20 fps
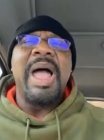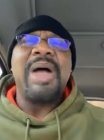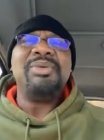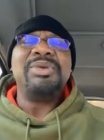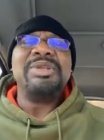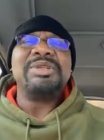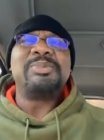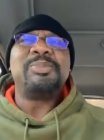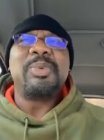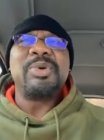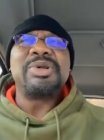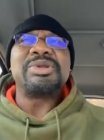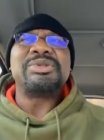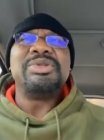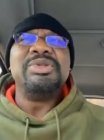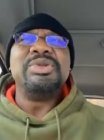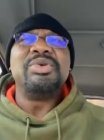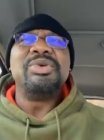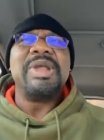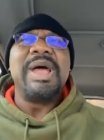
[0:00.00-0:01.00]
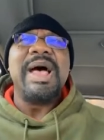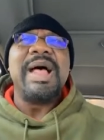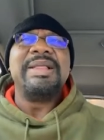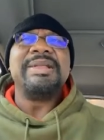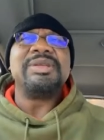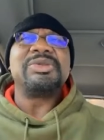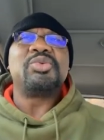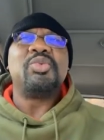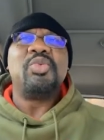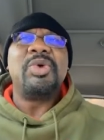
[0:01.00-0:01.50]
How this person doing
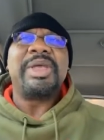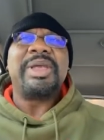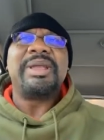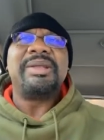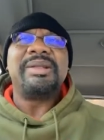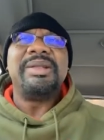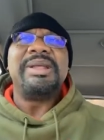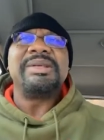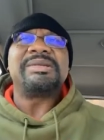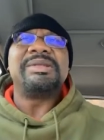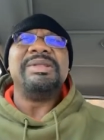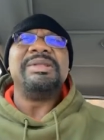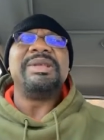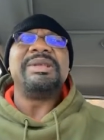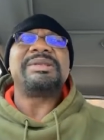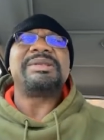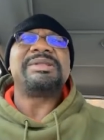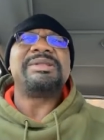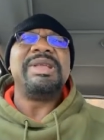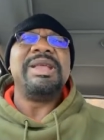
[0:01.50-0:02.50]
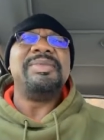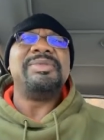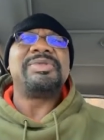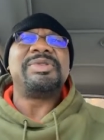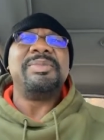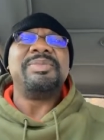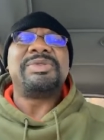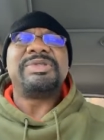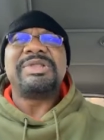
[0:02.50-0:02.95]
all this wickedness and this seems to